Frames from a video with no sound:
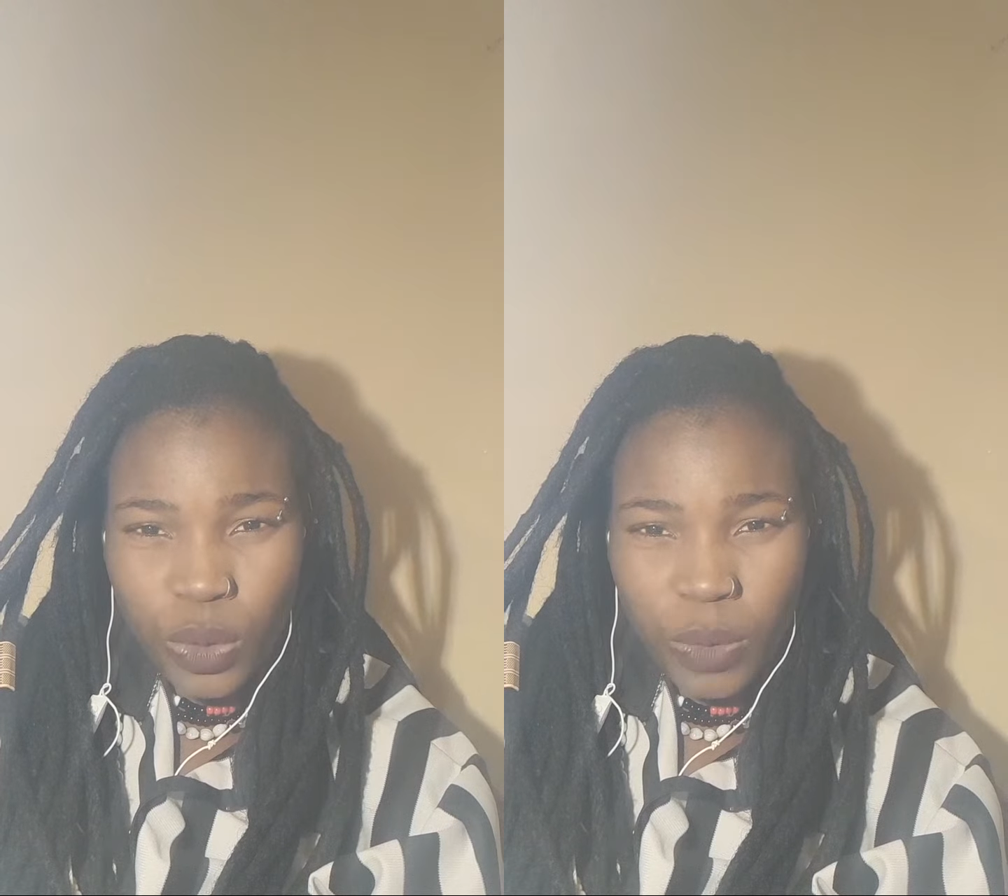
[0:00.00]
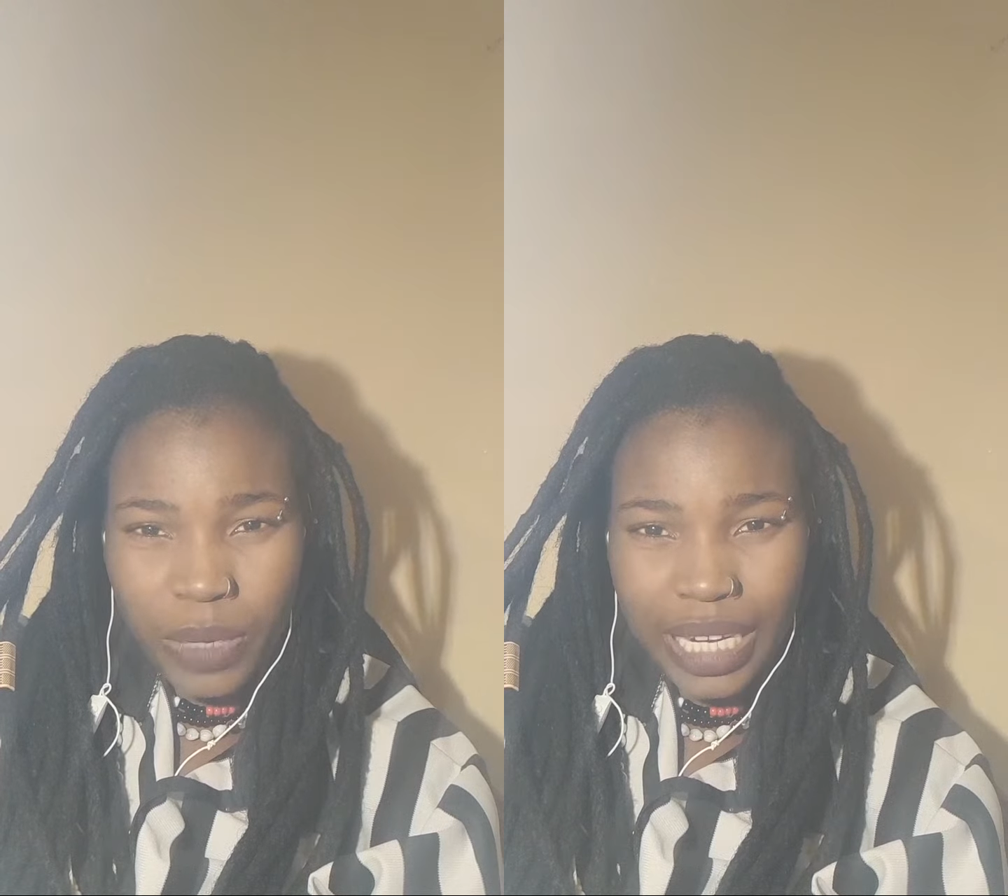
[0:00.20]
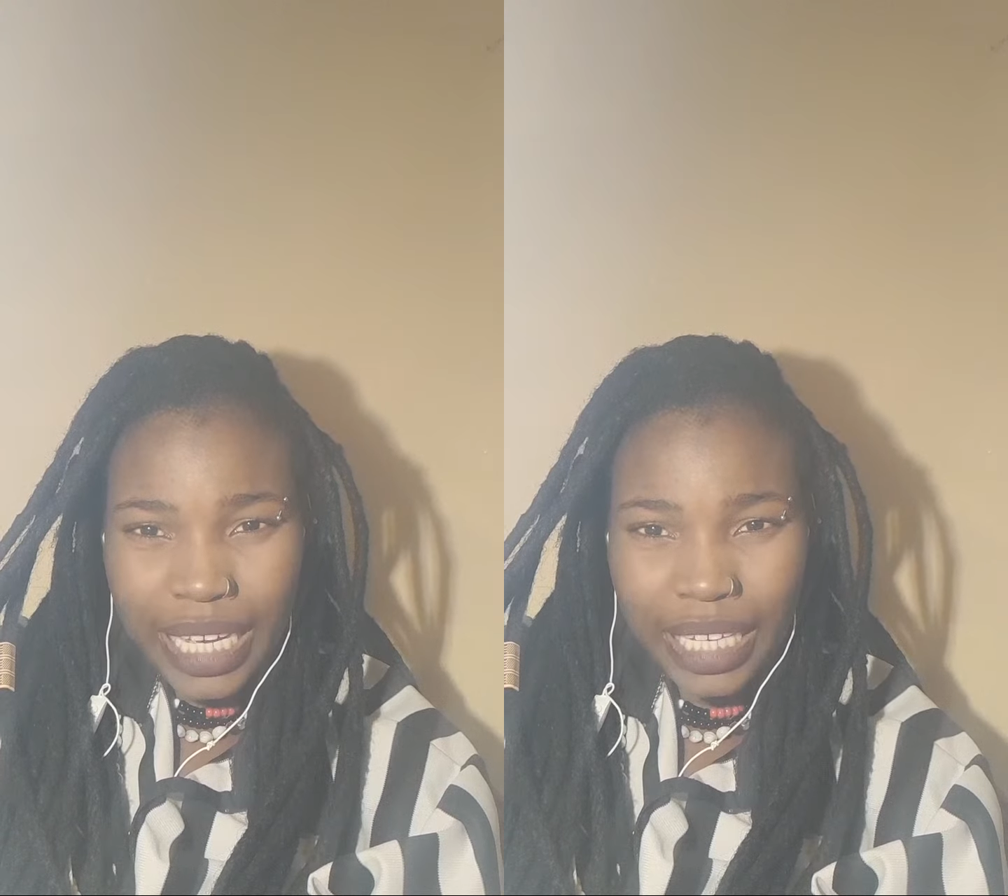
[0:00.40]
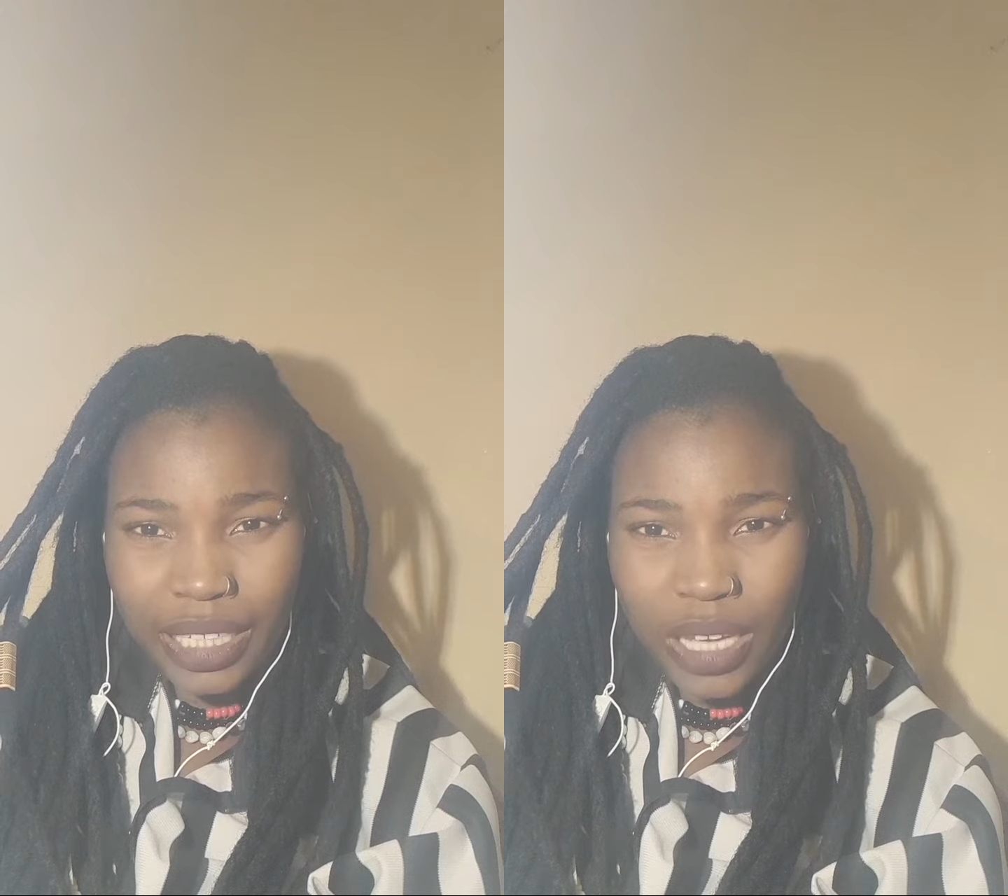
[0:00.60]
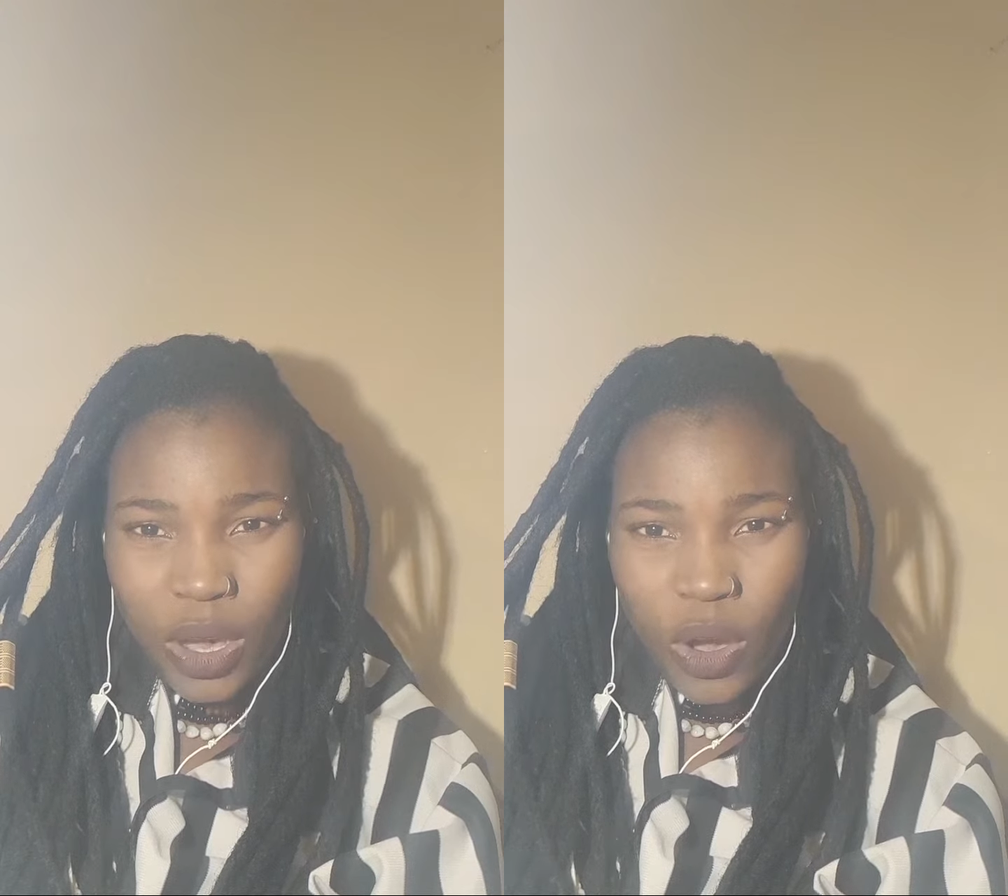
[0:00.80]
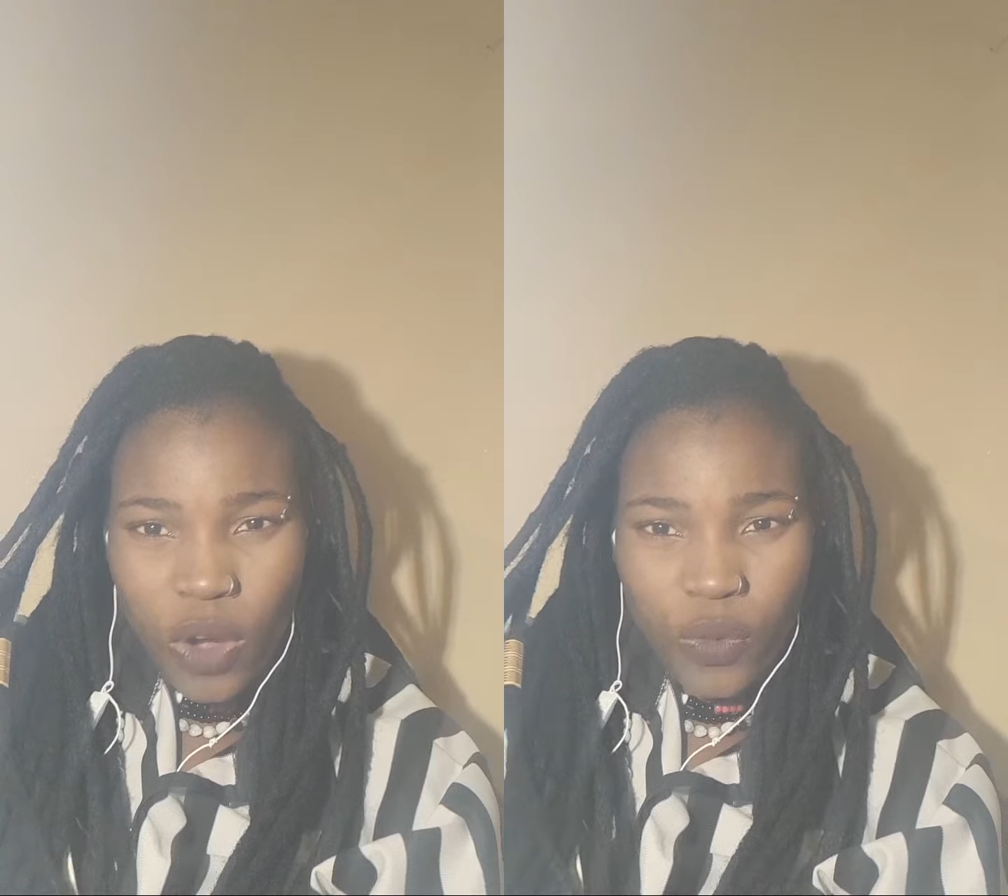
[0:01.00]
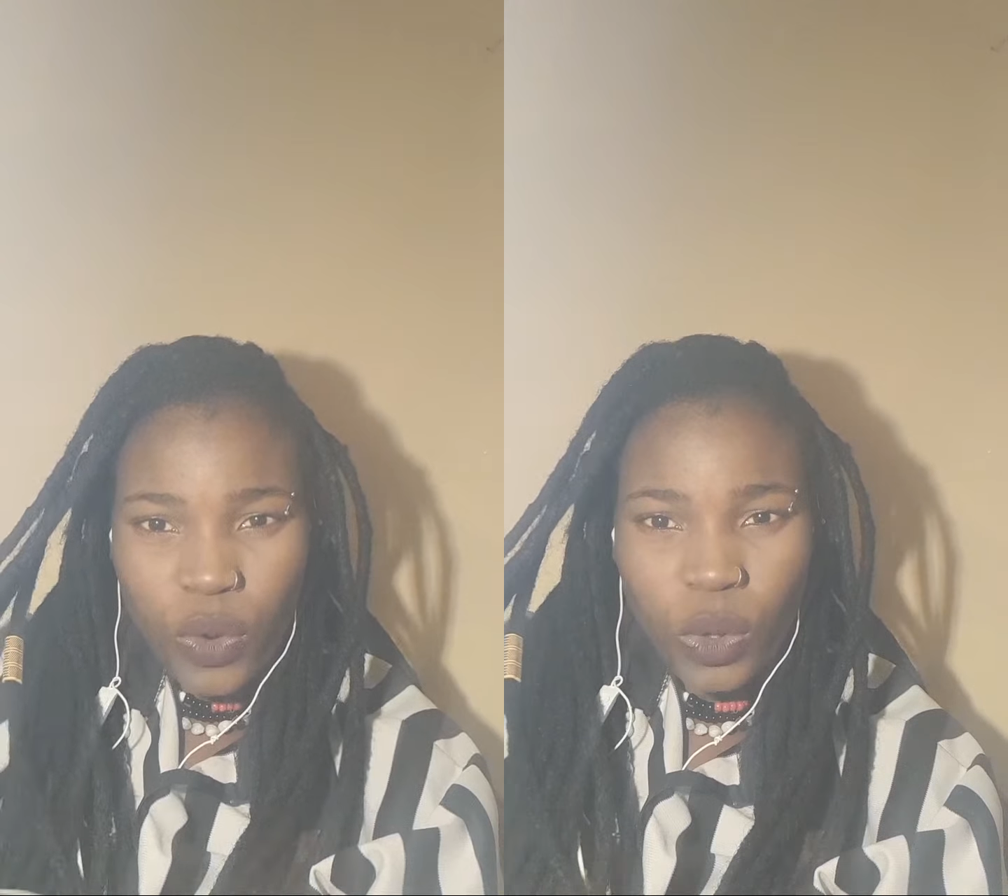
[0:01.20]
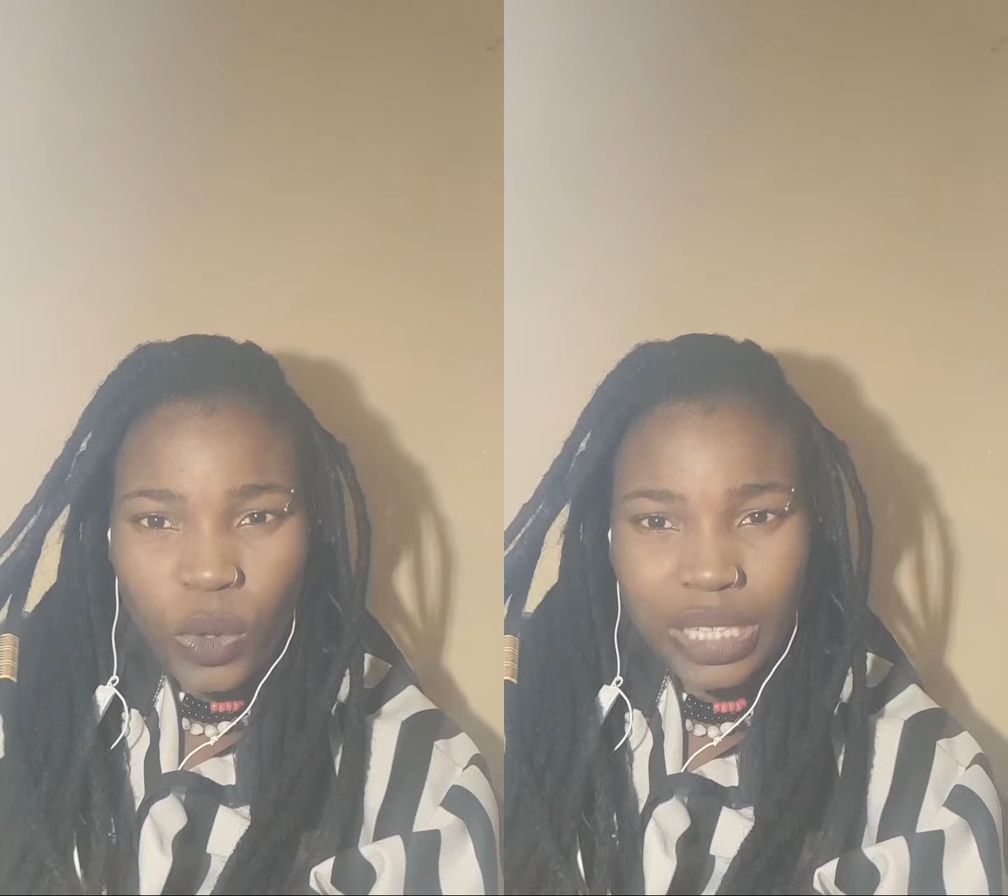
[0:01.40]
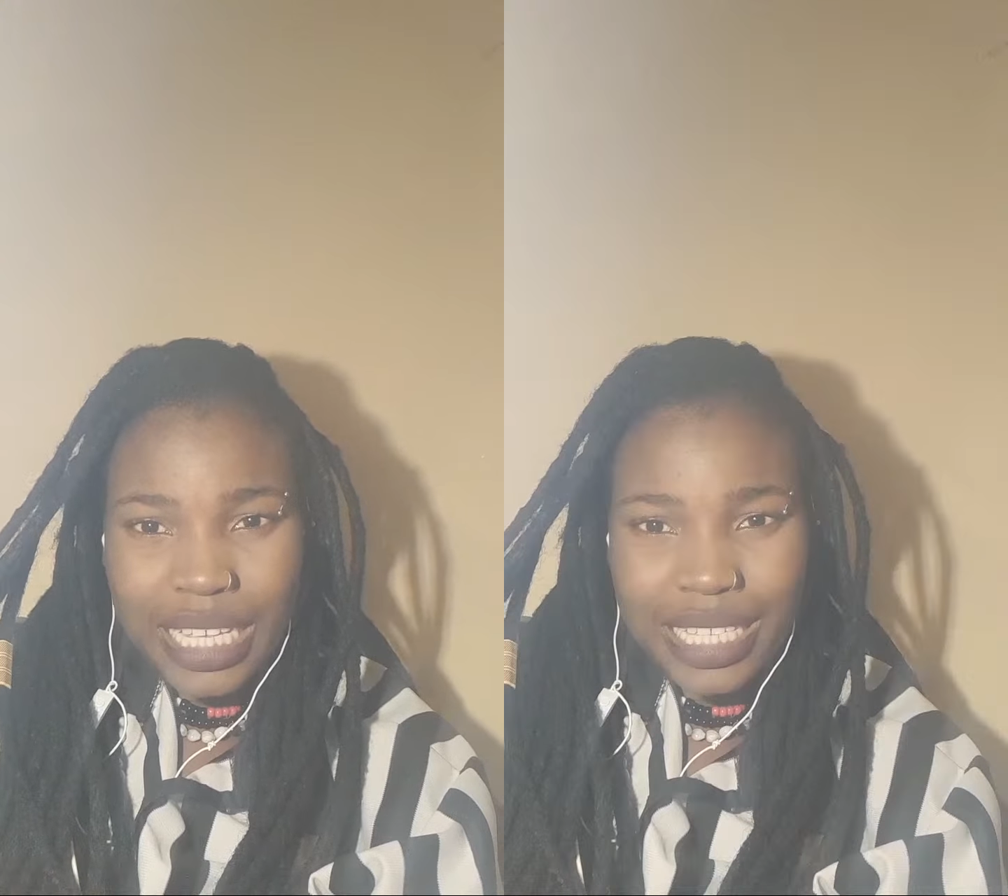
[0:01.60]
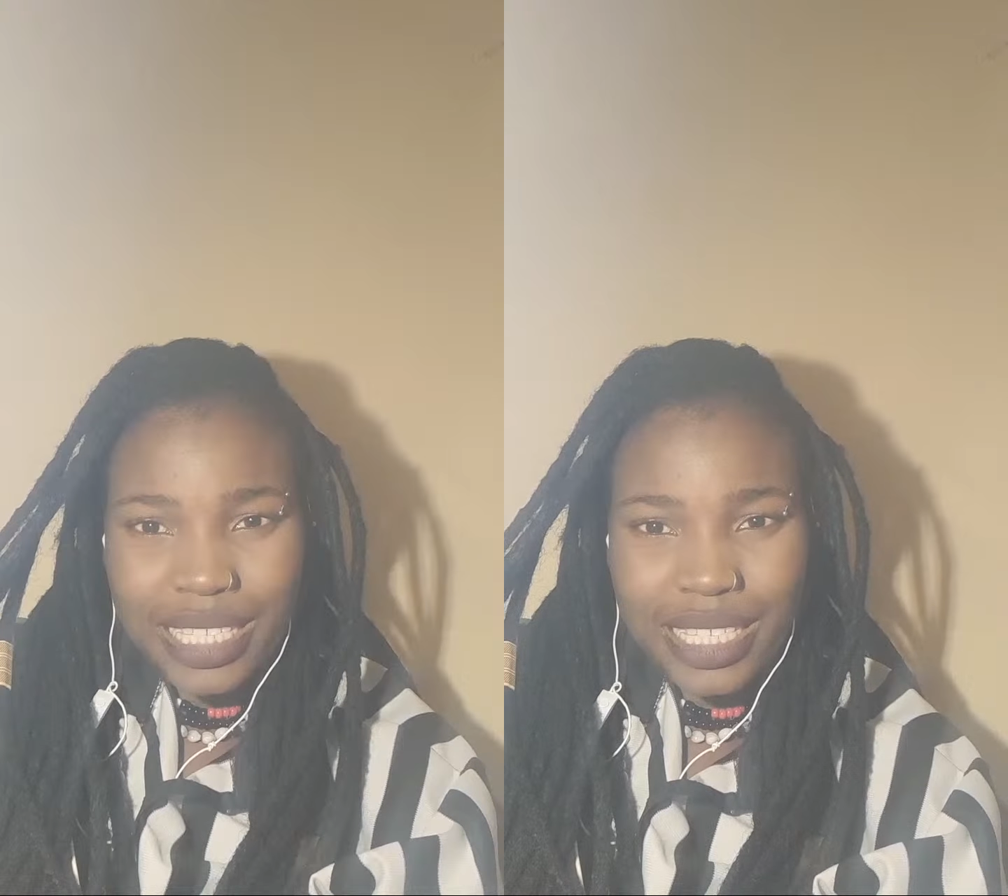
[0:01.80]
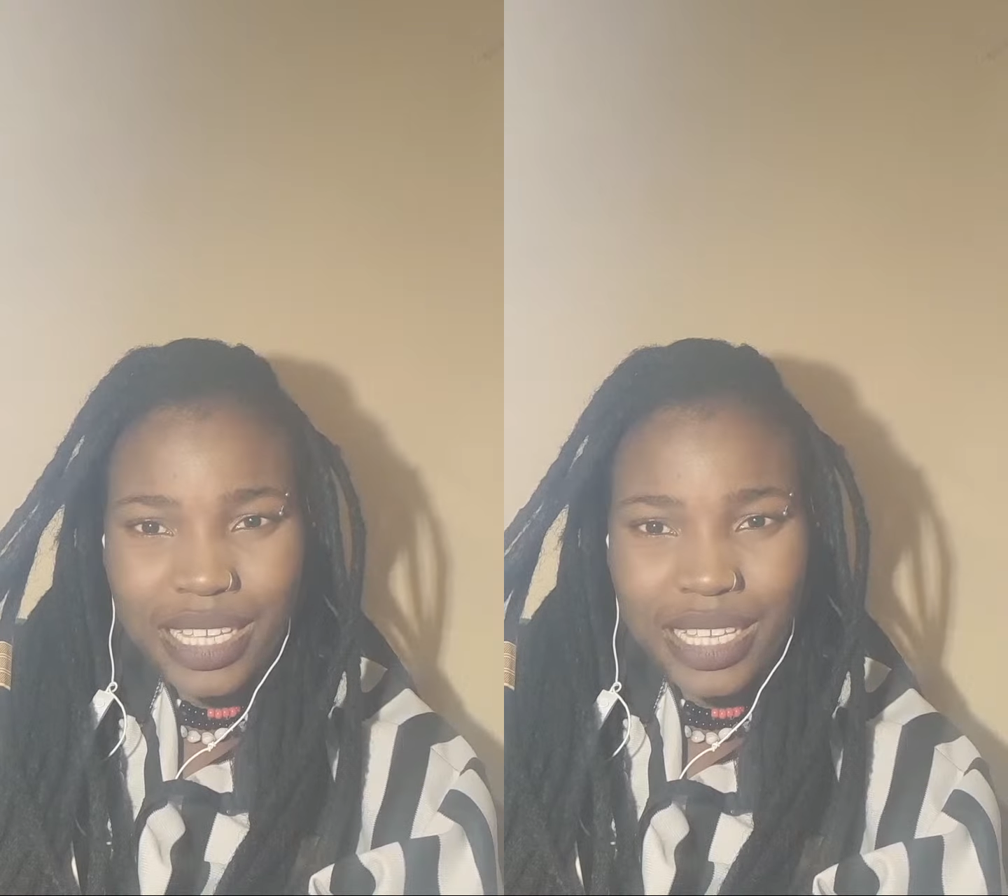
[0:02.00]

complain of coldness.